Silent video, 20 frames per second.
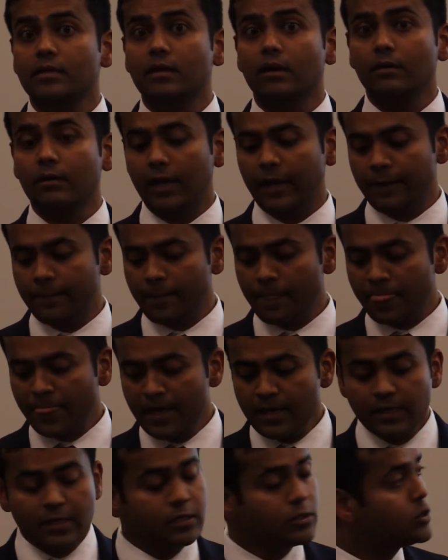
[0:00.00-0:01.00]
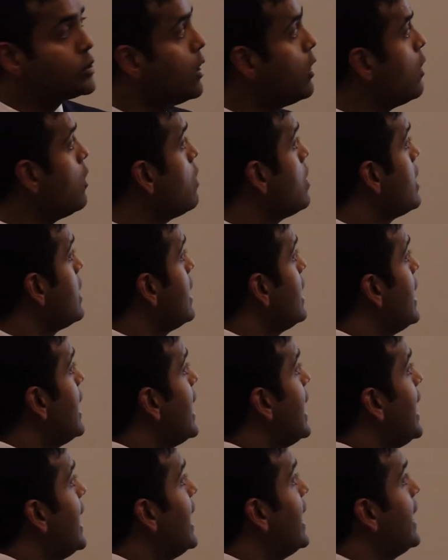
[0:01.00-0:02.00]
Okay, so
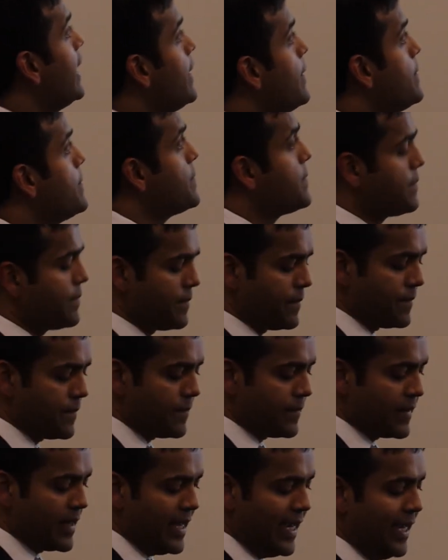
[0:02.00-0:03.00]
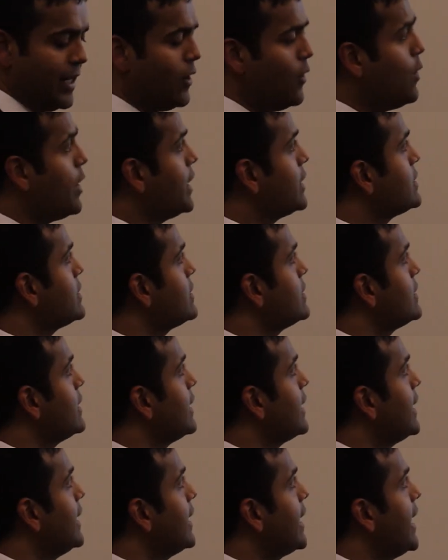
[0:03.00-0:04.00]
I don't want to.
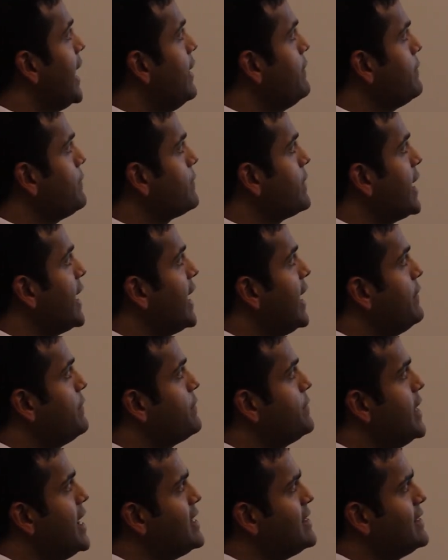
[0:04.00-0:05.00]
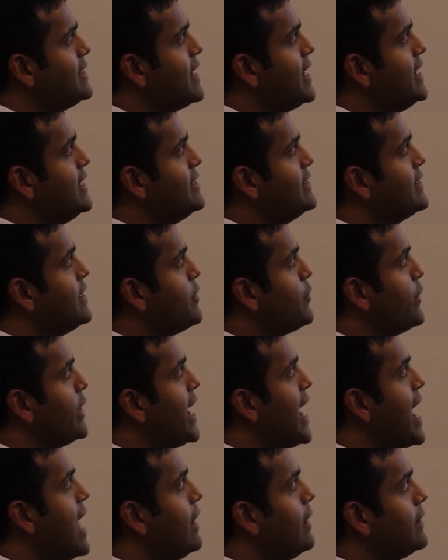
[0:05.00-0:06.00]
If this is the
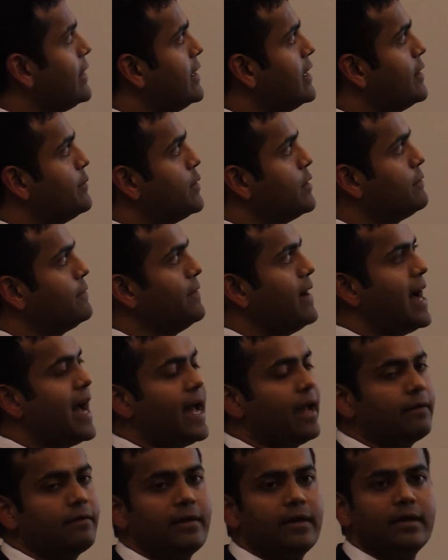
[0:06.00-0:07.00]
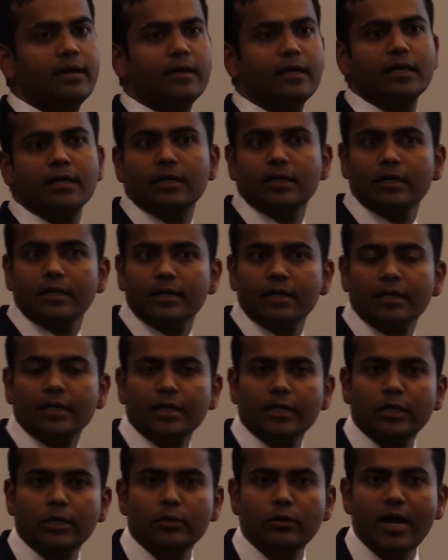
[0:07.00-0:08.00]
reality, number 5,
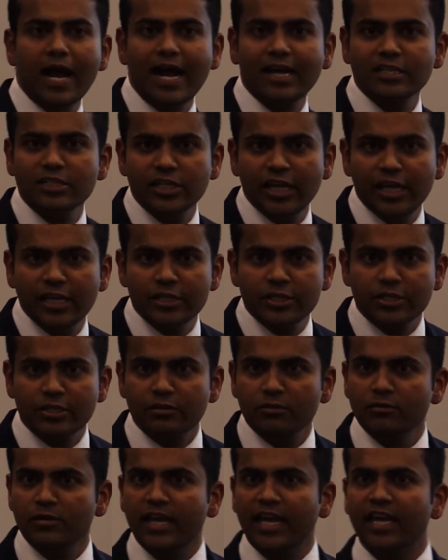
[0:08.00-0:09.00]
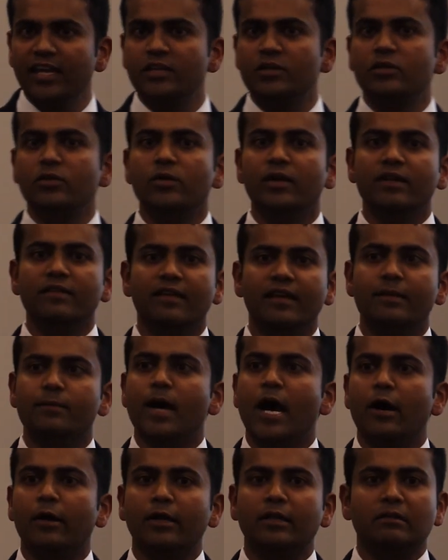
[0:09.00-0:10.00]
you can't change. You can't do anything
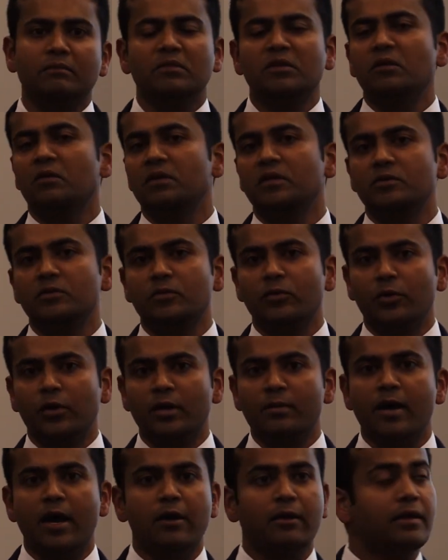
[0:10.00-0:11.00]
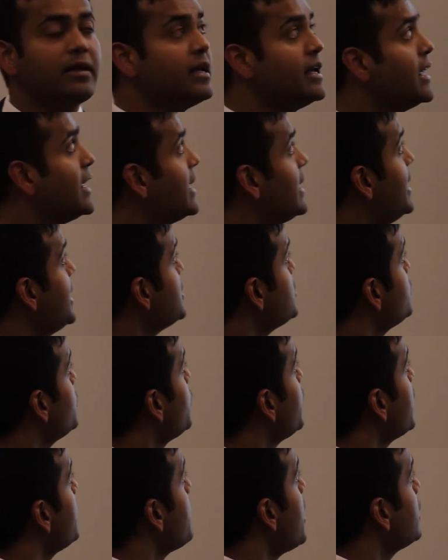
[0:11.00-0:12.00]
about it. You don't need to worry about it. Let's
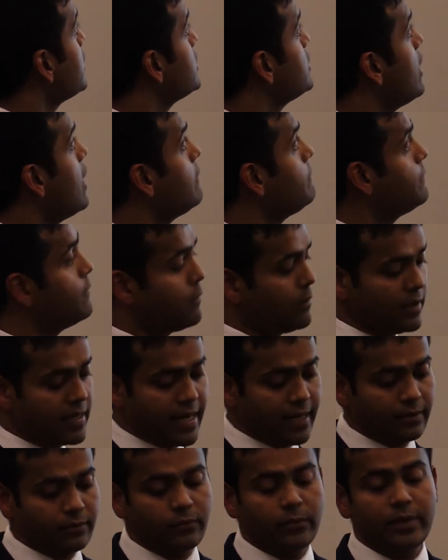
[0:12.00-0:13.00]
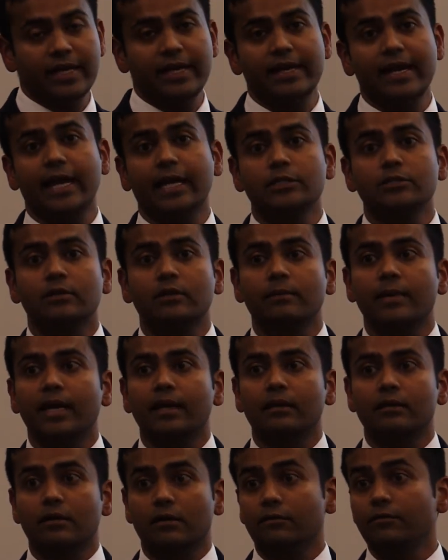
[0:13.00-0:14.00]
worry about top 4 that we can actually
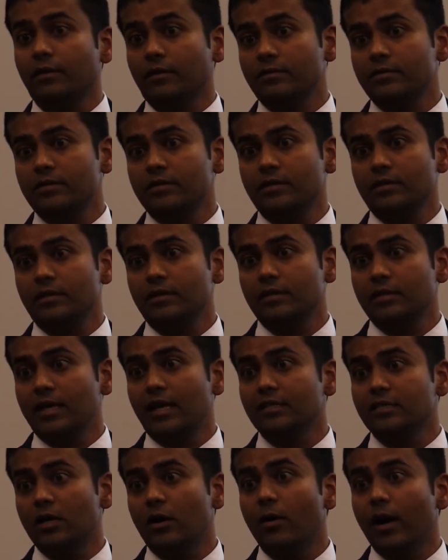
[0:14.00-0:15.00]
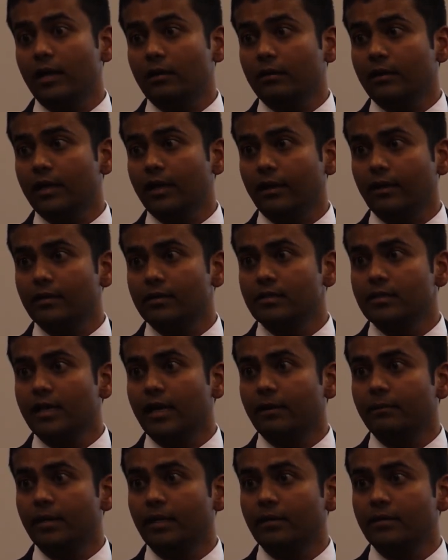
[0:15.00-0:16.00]
make a difference. That's how I look at it.
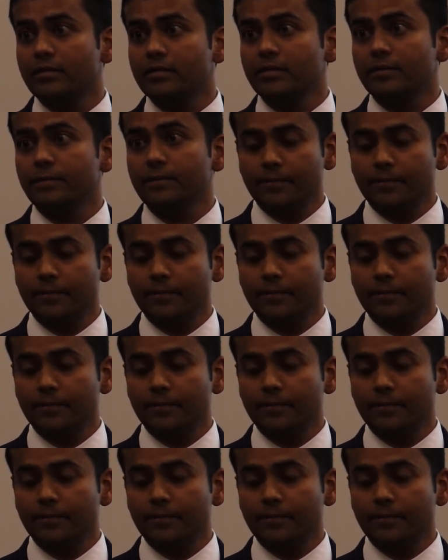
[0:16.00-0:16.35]
Diabetes.